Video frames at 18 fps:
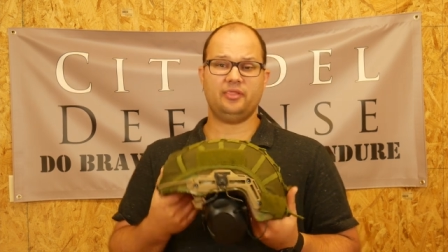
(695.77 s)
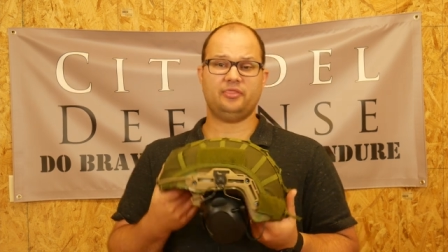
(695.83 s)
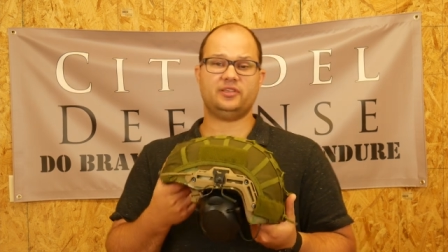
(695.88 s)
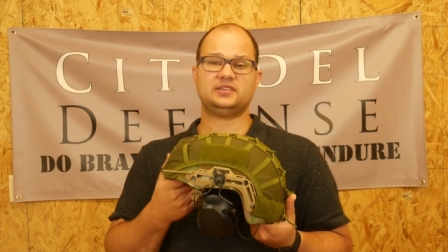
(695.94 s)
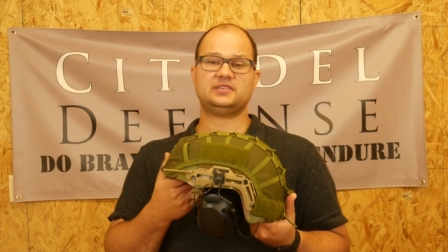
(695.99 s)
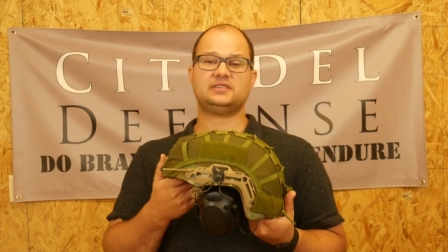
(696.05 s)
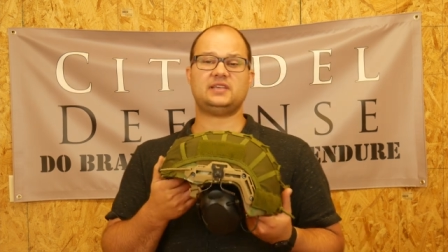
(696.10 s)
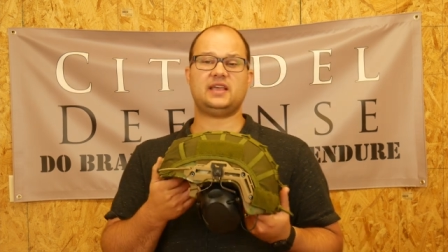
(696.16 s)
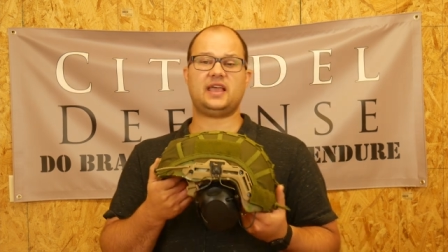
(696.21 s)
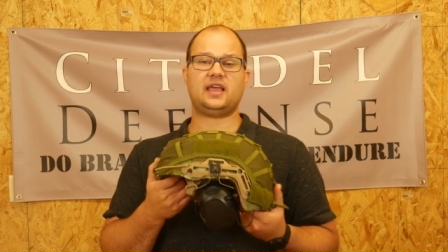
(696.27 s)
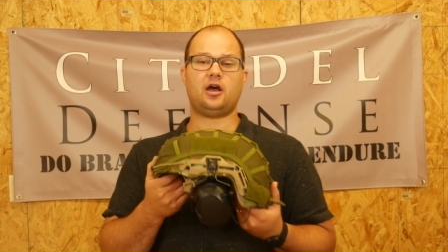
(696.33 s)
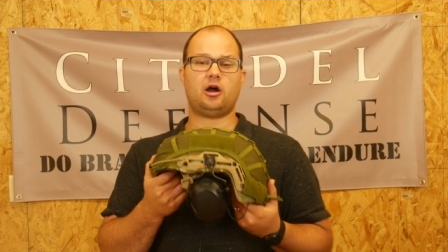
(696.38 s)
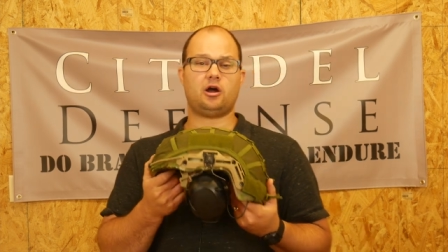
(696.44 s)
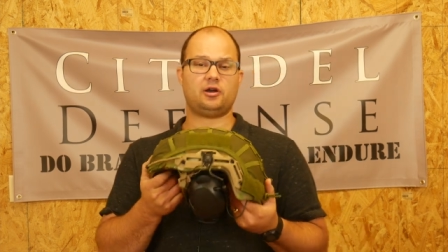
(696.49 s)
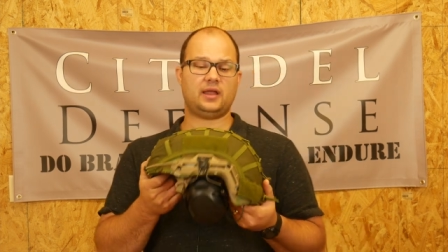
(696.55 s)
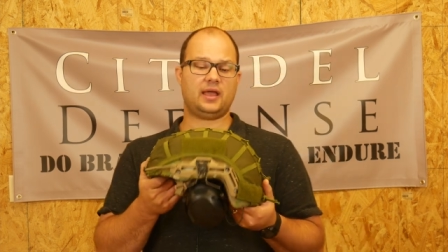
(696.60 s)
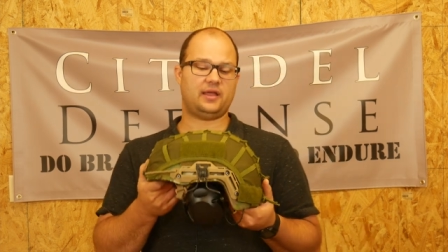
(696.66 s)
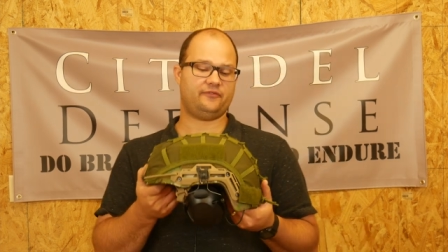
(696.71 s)
This is a
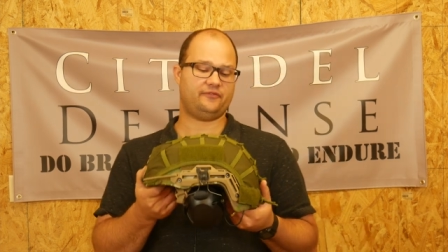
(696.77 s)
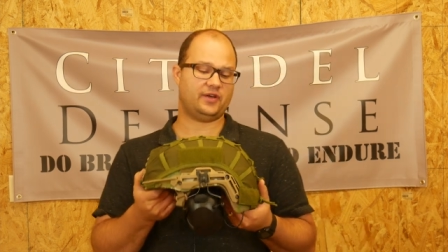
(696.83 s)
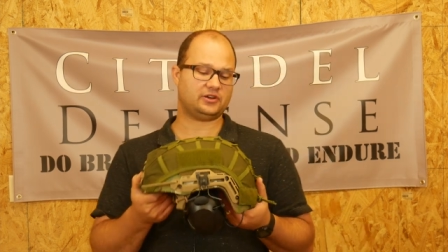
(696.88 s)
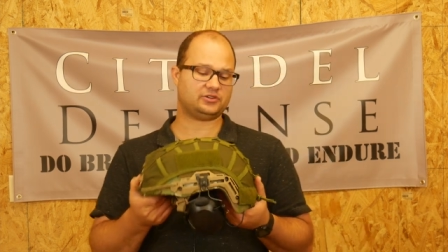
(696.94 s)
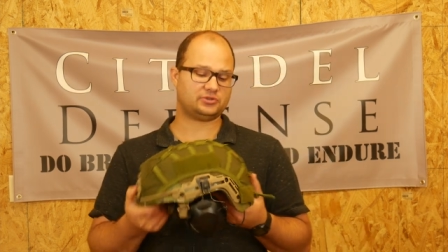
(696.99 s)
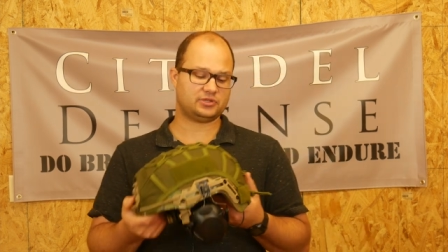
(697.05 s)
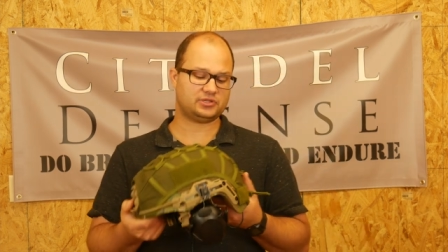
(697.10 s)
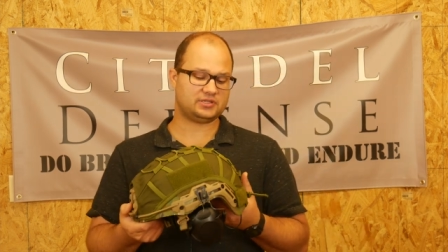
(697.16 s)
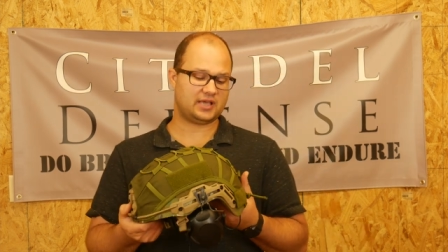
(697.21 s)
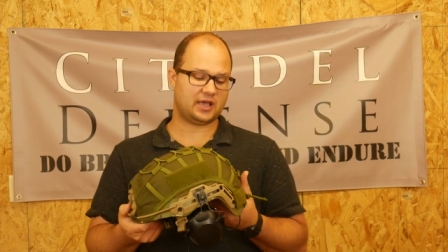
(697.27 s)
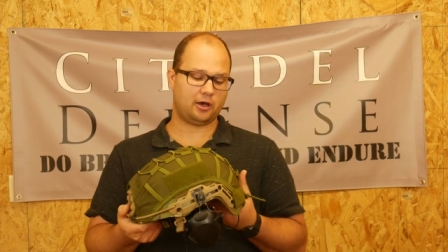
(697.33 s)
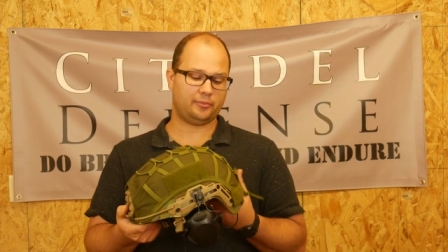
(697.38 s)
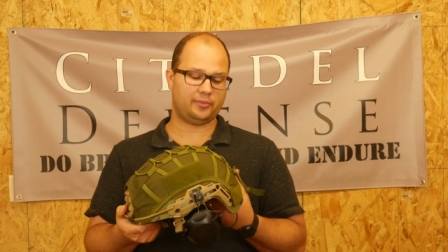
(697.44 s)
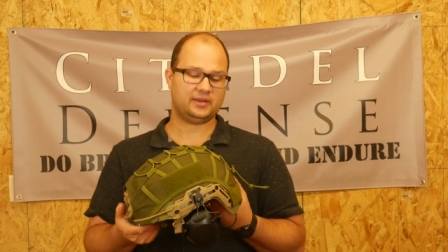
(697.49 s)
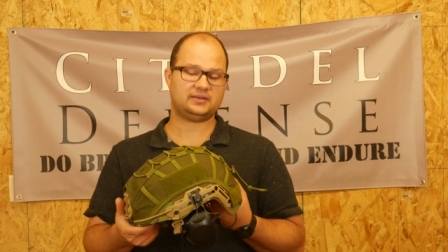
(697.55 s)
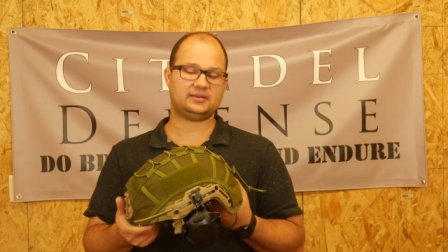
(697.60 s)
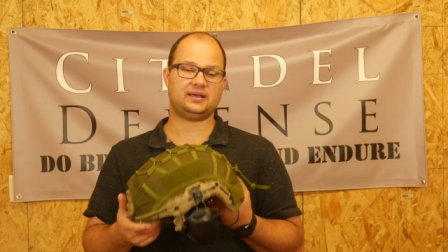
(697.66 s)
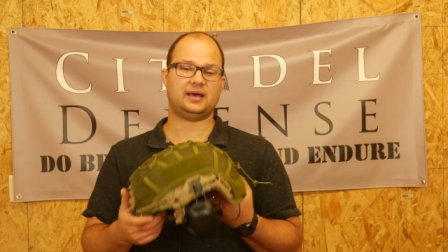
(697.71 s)
hard head veterans
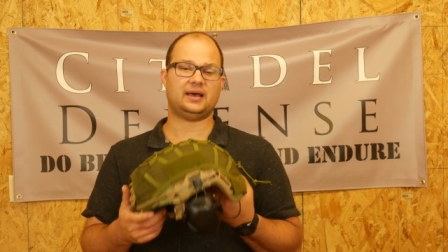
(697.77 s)
helmet.